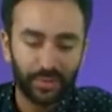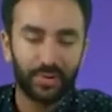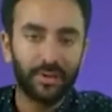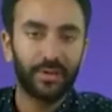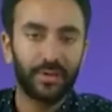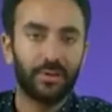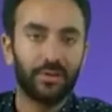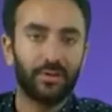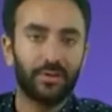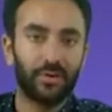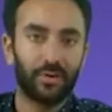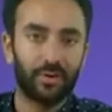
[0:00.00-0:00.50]
for
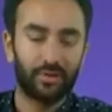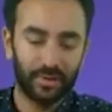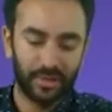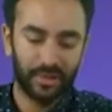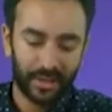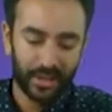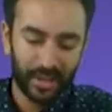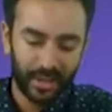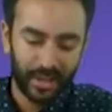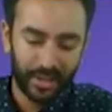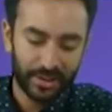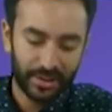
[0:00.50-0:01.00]
example,
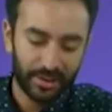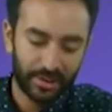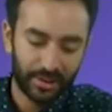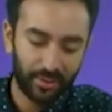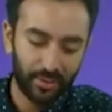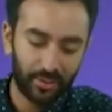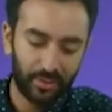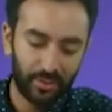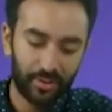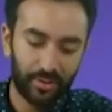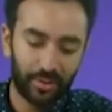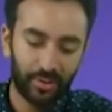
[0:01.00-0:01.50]
what would you do
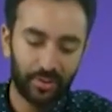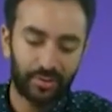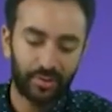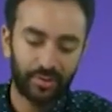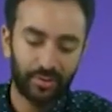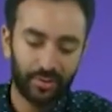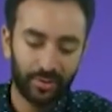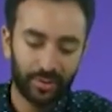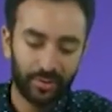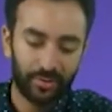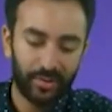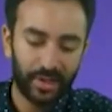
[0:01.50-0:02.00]
in a
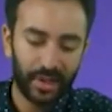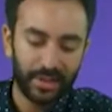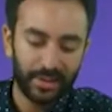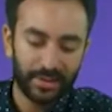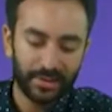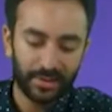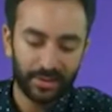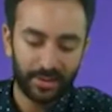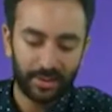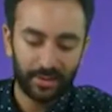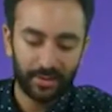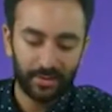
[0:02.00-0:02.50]
normal case?
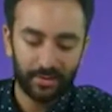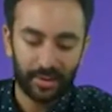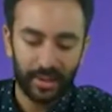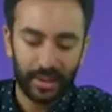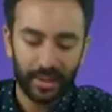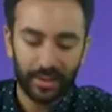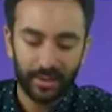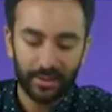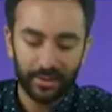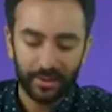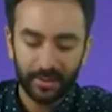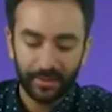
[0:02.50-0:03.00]
You will go
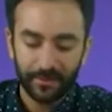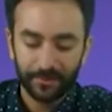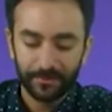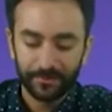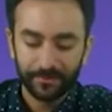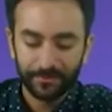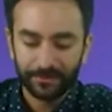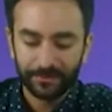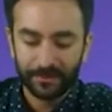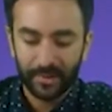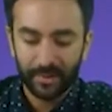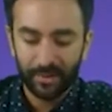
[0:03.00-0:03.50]
to
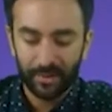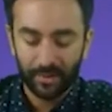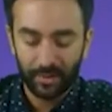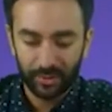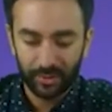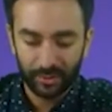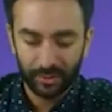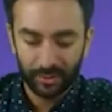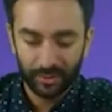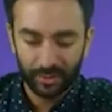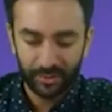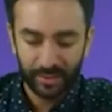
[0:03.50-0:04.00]
eraser,
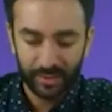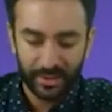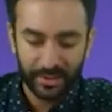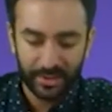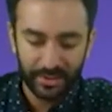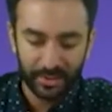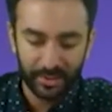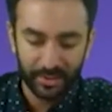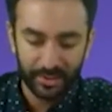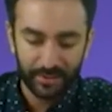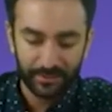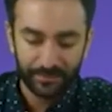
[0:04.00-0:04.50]
right?
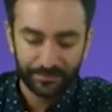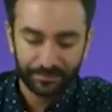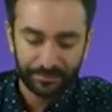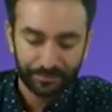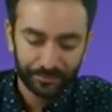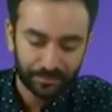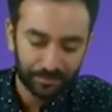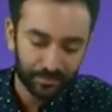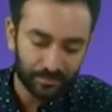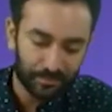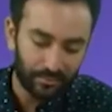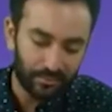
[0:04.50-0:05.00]
You
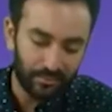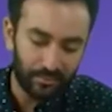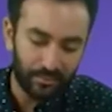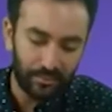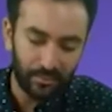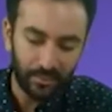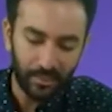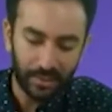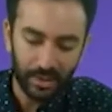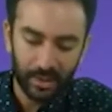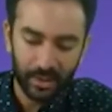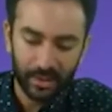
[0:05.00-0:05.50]
go to
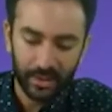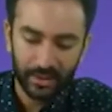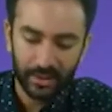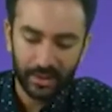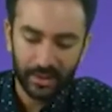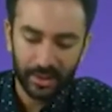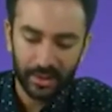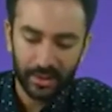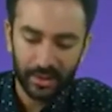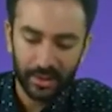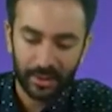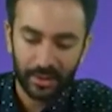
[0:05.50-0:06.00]
eraser,
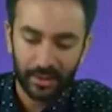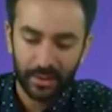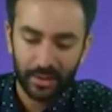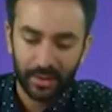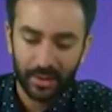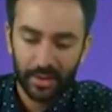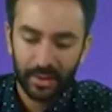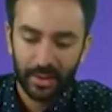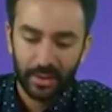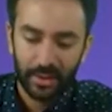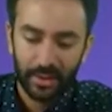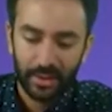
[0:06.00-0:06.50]

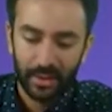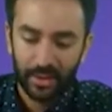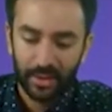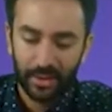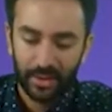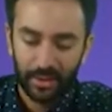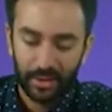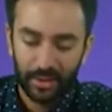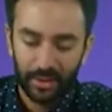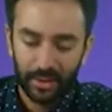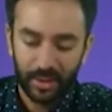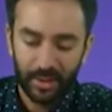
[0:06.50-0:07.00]

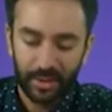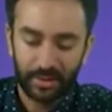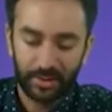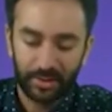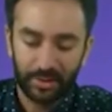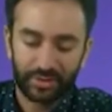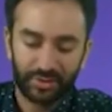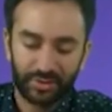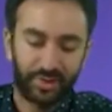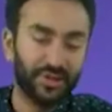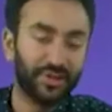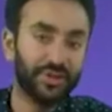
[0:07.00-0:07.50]
and
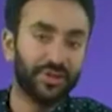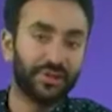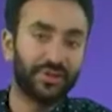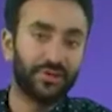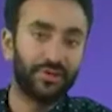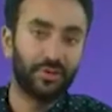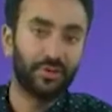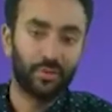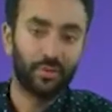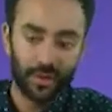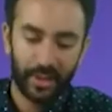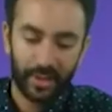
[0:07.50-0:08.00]
then
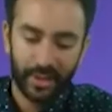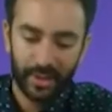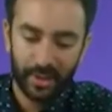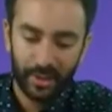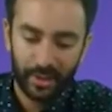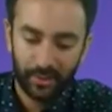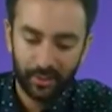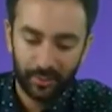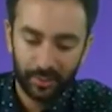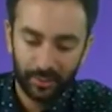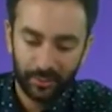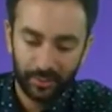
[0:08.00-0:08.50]

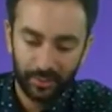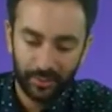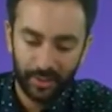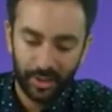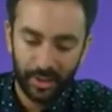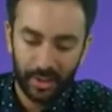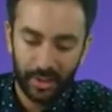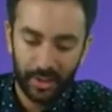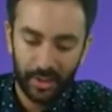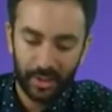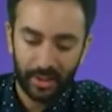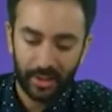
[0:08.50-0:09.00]
in the
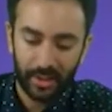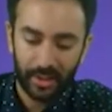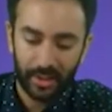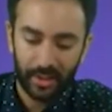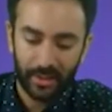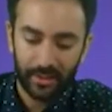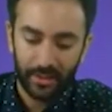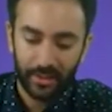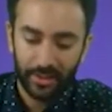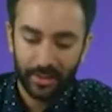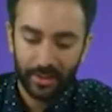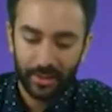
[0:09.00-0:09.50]
traditional
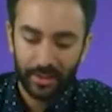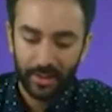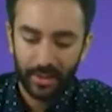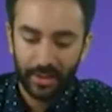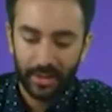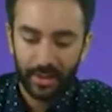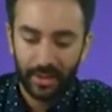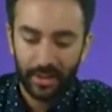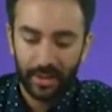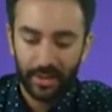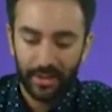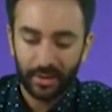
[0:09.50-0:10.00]
way, we
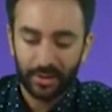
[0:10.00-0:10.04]
would